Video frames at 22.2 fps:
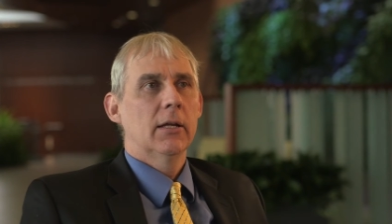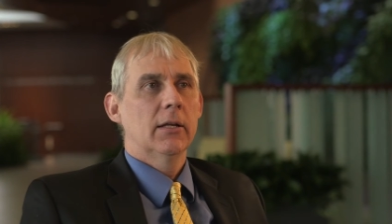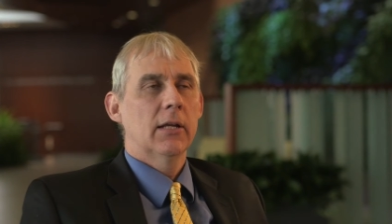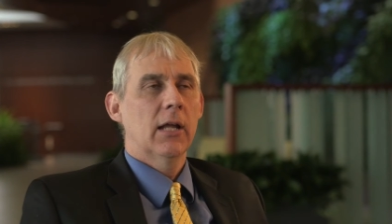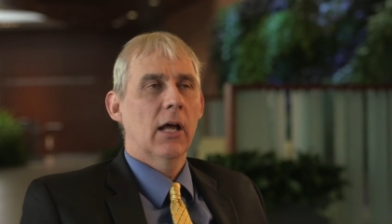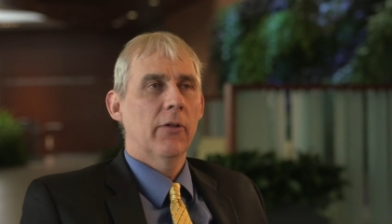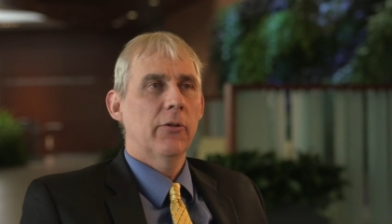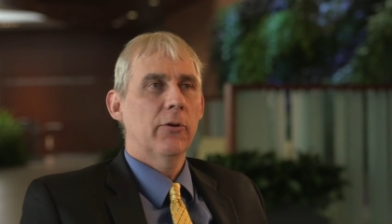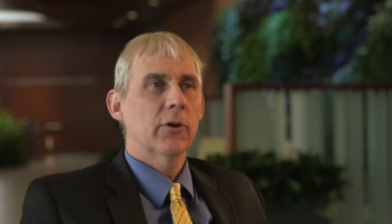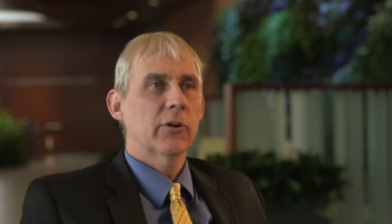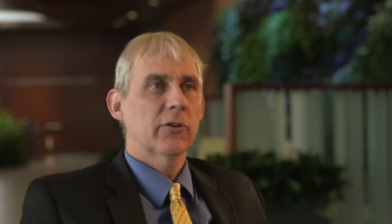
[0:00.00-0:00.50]

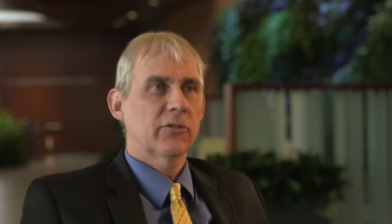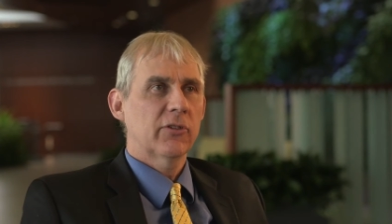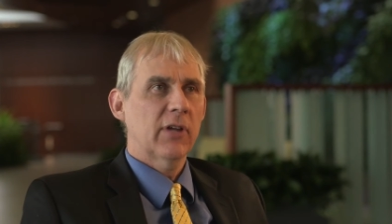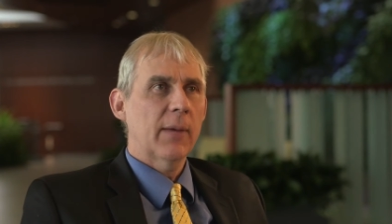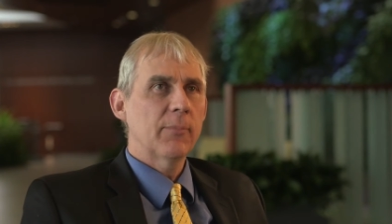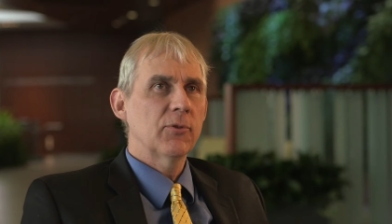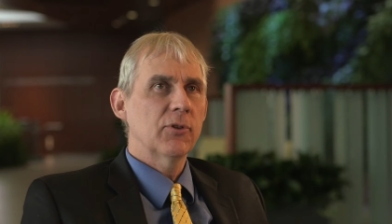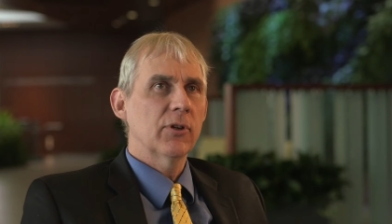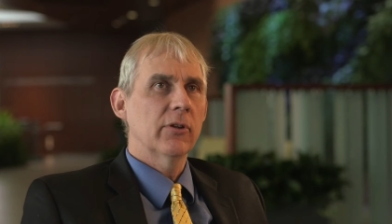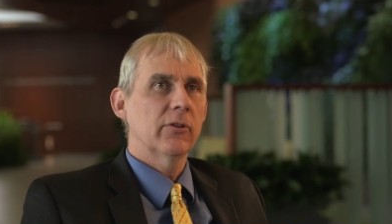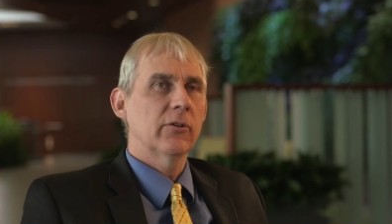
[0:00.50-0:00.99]
Now there are
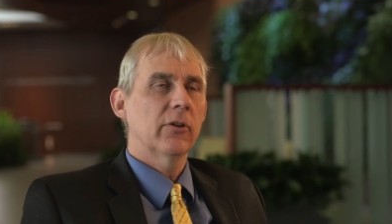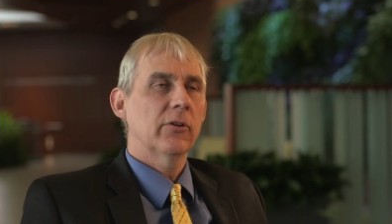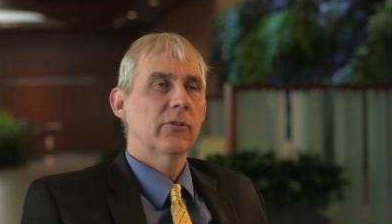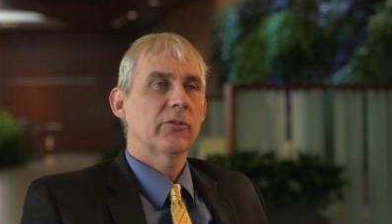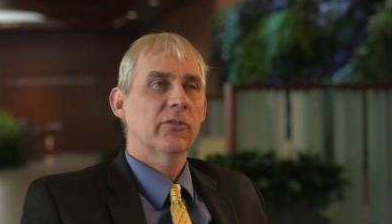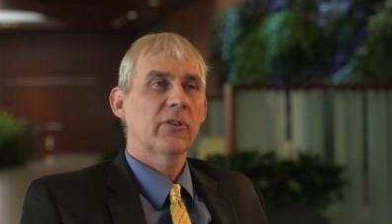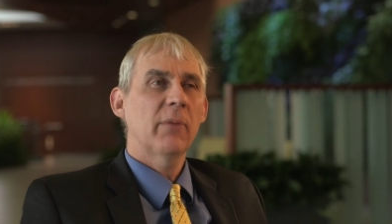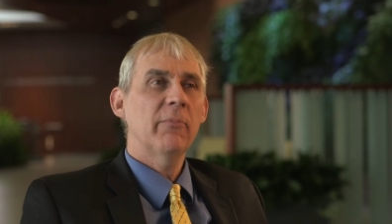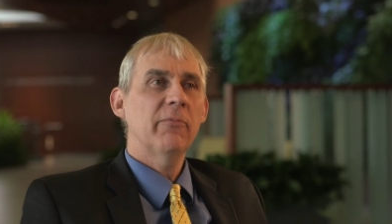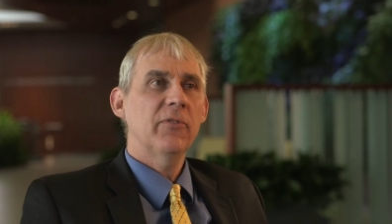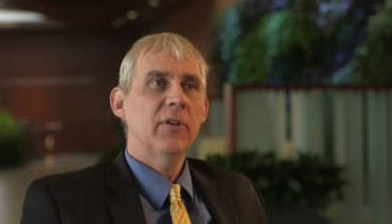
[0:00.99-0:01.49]
exceptions.
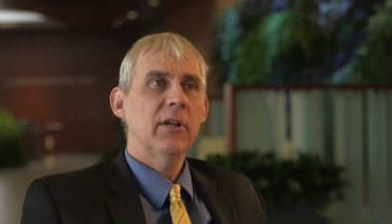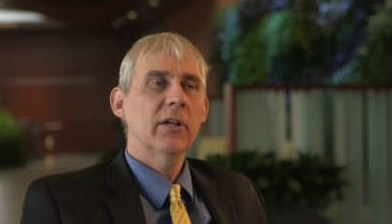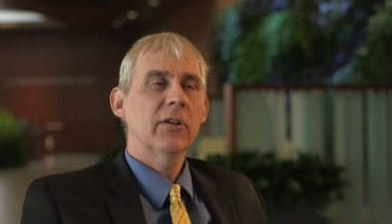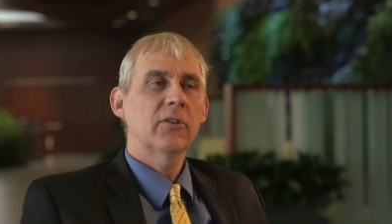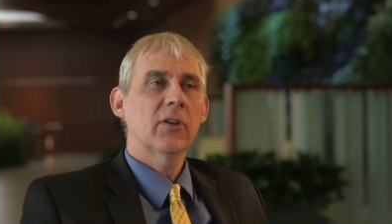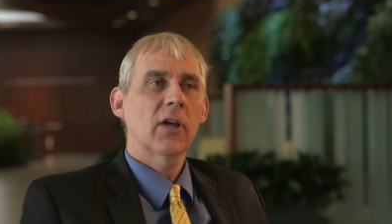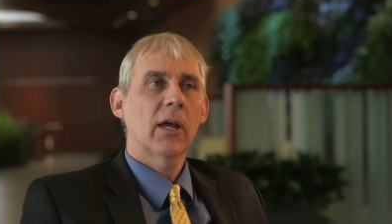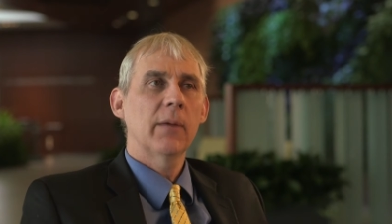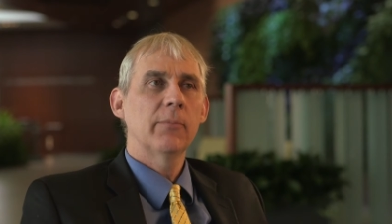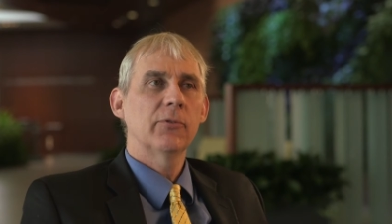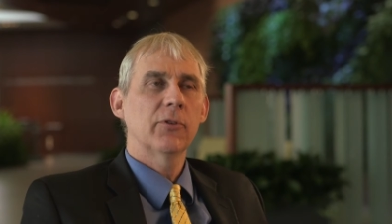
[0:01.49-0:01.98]
Some
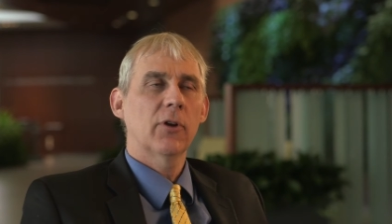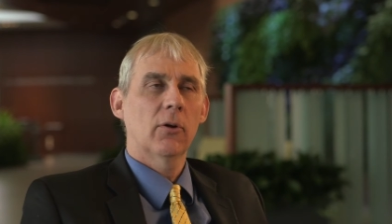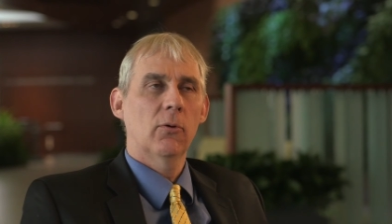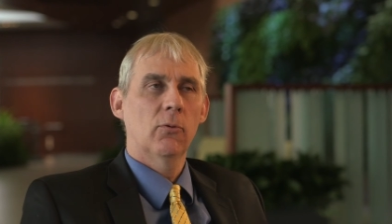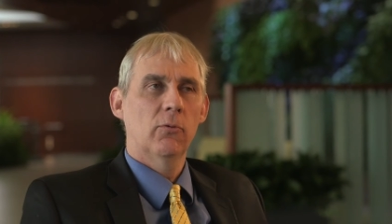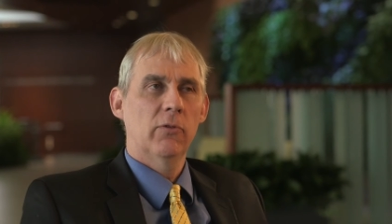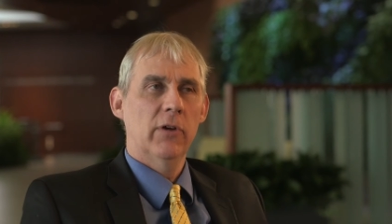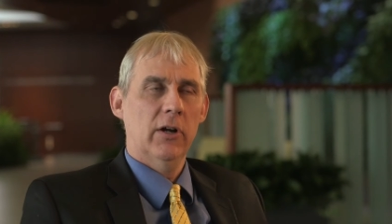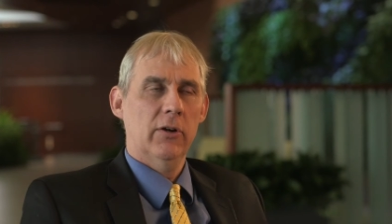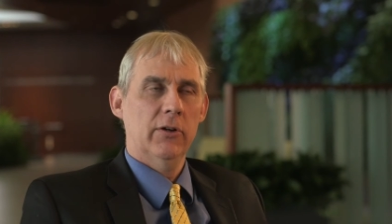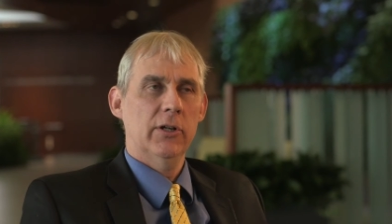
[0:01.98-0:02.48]
phenotypes are
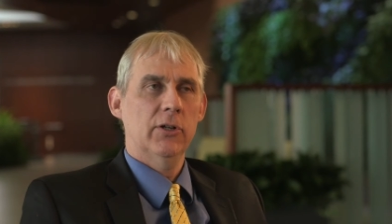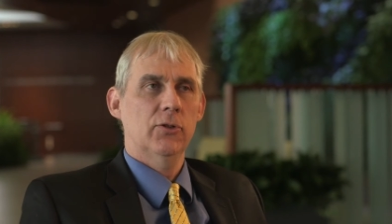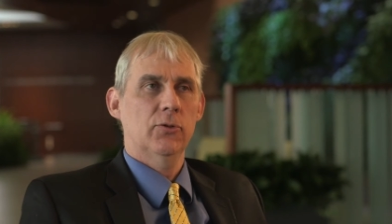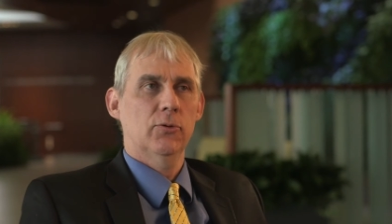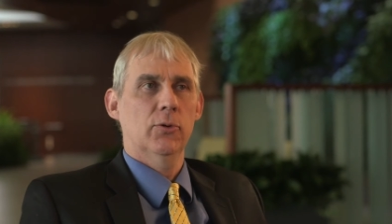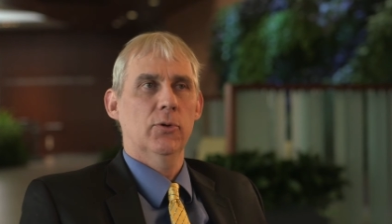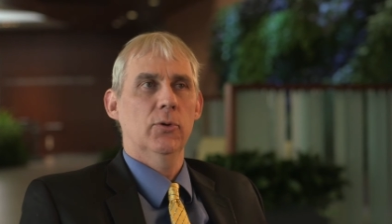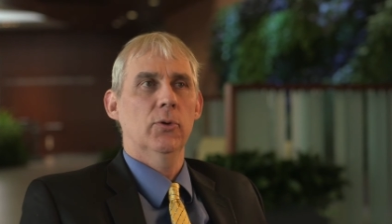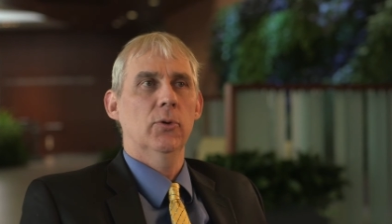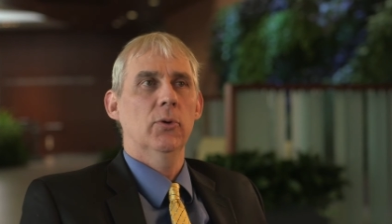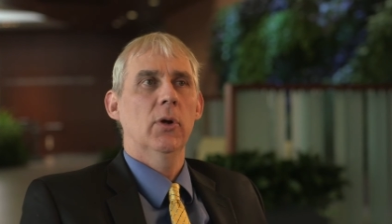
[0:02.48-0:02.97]
very
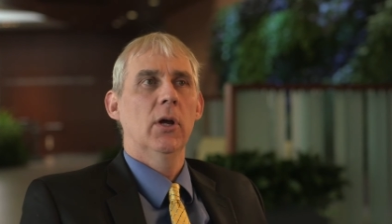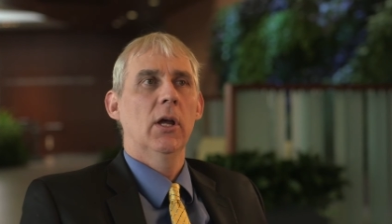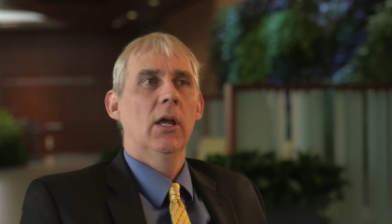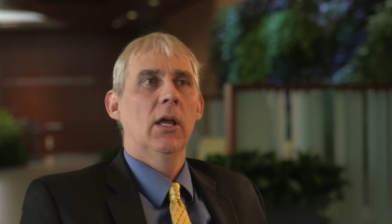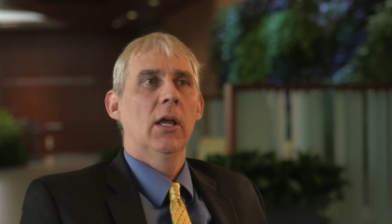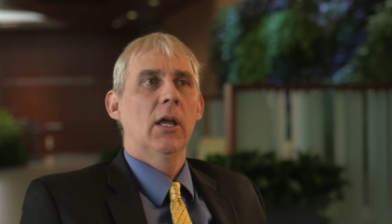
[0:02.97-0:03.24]
true